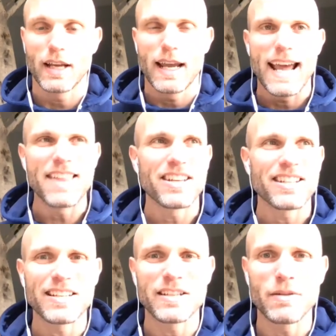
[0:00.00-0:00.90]
And
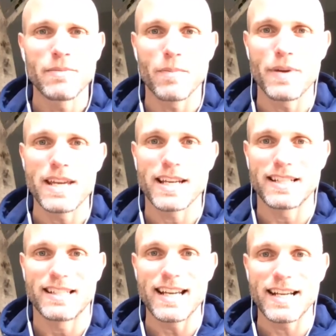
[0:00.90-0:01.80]
this isn't about being a
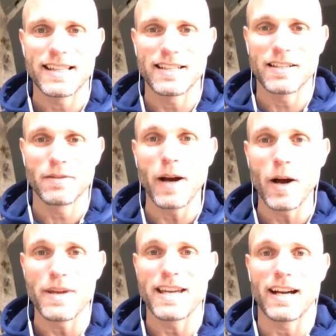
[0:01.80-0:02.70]
dick. This is
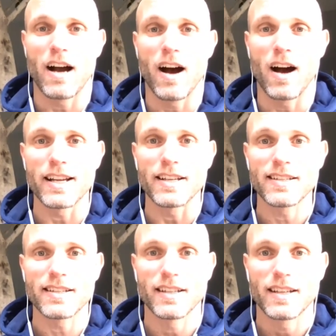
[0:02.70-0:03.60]
about being
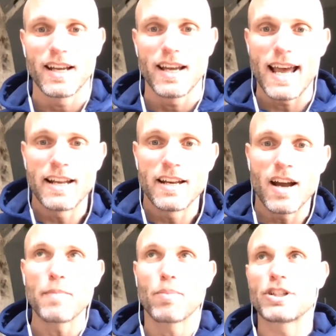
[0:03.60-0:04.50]
honest and
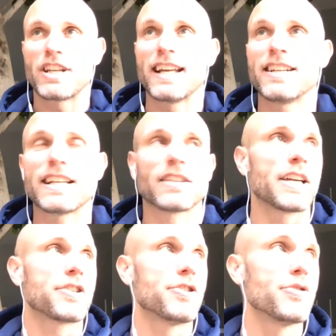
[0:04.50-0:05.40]
not pretending
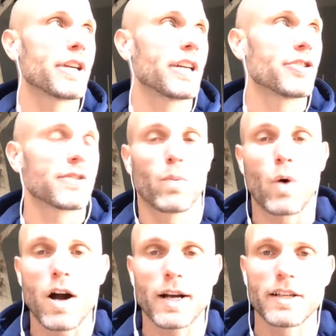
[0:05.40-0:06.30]
like you can just
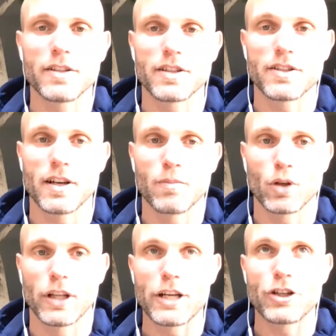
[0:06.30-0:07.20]
walk into some
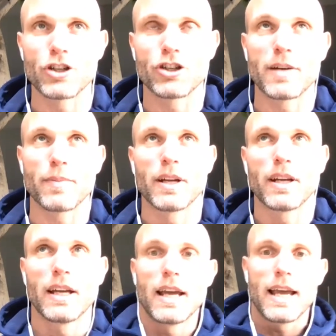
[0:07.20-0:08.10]
relationship
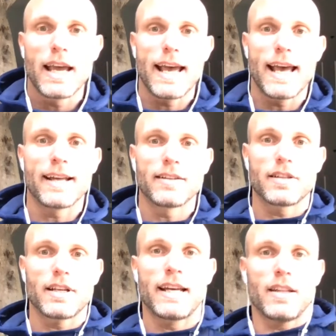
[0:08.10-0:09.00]
and
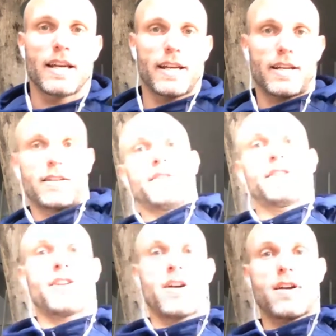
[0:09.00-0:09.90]
like
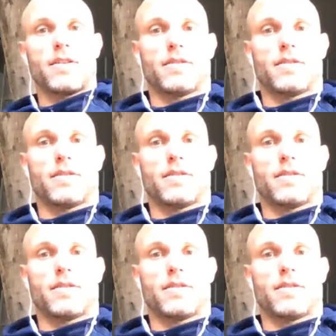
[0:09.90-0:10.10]
start